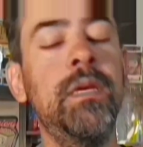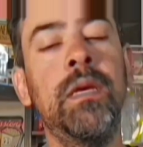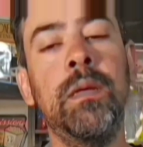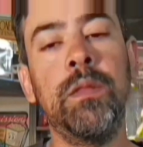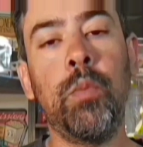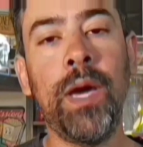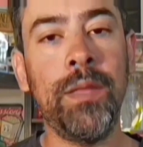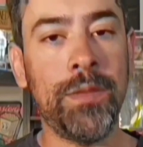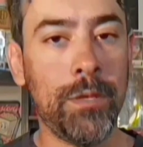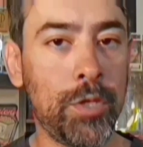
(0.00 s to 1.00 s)
the way that they're
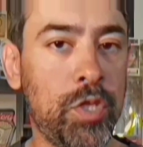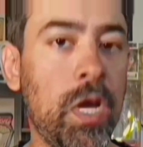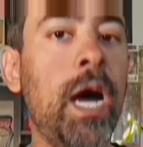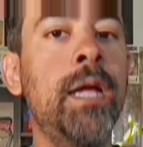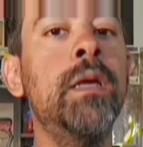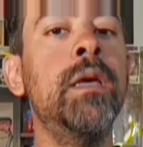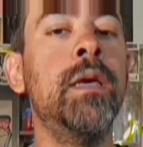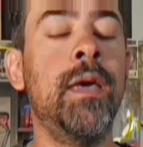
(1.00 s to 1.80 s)
shot and the